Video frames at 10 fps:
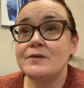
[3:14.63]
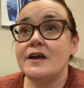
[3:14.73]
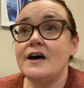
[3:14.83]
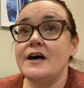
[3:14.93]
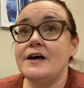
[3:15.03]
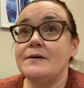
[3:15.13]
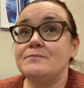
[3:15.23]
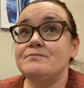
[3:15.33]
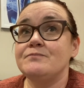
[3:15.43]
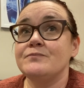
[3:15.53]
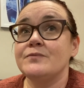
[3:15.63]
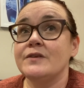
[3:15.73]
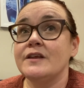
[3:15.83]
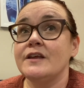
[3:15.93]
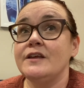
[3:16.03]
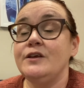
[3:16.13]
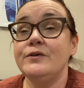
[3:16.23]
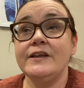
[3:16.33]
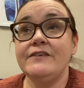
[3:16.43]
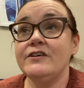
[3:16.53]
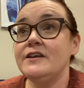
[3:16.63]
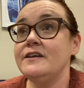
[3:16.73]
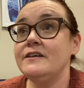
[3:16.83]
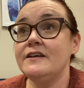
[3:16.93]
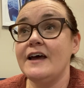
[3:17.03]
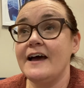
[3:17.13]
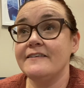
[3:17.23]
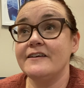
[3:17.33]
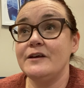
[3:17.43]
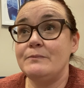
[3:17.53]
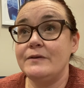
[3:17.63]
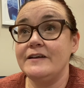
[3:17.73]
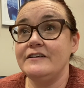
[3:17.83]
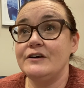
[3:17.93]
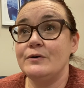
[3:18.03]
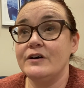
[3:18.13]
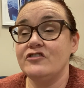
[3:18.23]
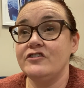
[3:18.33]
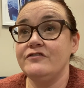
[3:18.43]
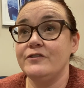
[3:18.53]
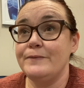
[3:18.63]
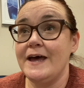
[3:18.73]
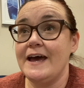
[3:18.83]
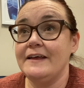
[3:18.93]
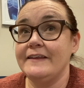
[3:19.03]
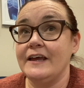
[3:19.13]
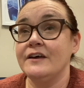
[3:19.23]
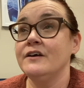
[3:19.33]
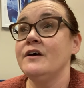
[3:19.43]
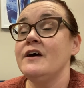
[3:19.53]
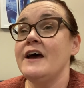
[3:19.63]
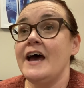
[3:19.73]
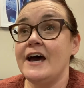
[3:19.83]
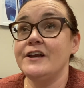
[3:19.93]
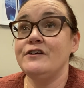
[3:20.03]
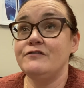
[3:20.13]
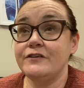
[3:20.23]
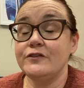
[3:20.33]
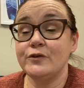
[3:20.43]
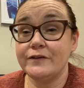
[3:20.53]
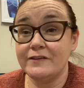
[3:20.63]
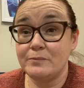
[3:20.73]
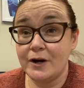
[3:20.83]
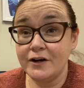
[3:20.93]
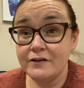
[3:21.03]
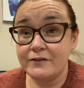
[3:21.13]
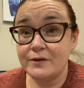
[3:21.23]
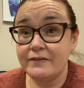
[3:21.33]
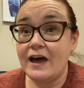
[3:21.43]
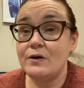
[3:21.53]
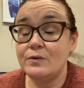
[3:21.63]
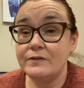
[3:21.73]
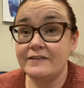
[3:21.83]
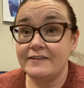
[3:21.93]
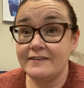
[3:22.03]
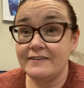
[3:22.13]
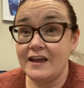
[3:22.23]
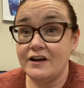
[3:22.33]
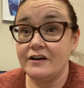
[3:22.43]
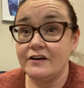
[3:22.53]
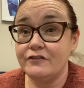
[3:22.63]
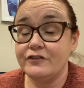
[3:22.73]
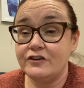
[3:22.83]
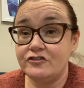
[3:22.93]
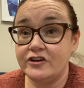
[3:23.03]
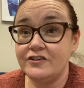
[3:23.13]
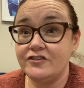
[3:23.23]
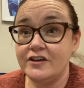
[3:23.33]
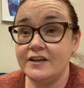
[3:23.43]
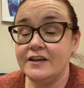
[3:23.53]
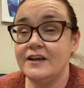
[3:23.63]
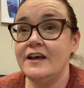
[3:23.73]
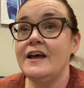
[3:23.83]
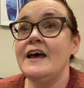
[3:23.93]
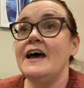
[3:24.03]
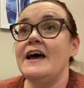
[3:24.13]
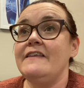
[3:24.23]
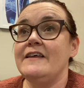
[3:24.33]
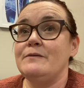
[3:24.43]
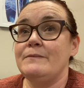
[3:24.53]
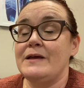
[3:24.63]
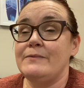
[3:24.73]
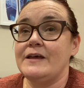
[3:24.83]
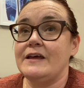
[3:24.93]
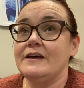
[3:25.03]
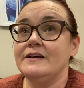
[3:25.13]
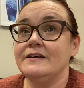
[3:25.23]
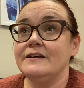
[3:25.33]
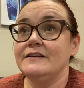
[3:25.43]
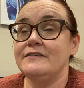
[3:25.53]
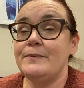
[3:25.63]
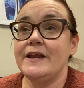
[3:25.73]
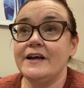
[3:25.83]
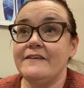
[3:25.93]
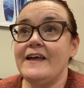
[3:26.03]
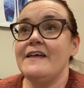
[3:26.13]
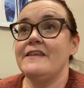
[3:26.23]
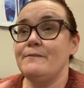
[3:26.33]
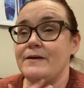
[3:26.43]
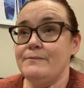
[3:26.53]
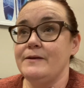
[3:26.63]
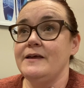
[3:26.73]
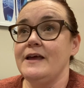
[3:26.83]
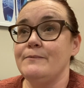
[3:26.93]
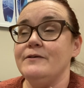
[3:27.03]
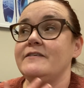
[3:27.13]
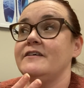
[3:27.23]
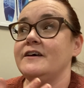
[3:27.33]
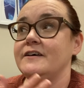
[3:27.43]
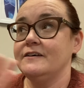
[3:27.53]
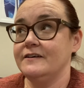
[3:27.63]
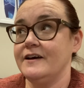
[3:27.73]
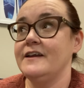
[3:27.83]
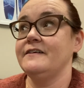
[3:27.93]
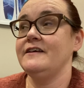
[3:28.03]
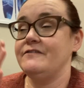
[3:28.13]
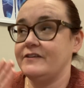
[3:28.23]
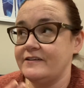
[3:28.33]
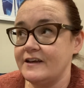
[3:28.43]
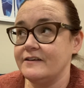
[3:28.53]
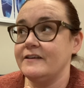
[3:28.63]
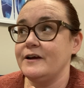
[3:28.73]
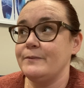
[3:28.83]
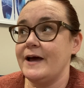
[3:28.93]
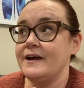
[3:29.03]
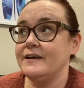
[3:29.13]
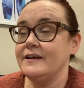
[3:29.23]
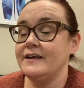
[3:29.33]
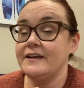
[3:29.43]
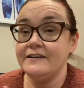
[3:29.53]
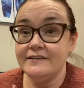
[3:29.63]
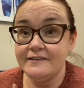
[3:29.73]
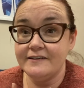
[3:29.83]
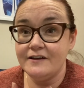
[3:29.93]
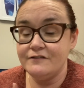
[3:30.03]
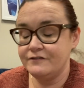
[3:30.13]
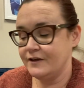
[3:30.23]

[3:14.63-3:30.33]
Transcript: You can even ask an unblending question from that, how do you feel towards the part of you that holds this anger or frustration? And then maybe, depending on that, they may be able to kind of even take a layer back and get into self.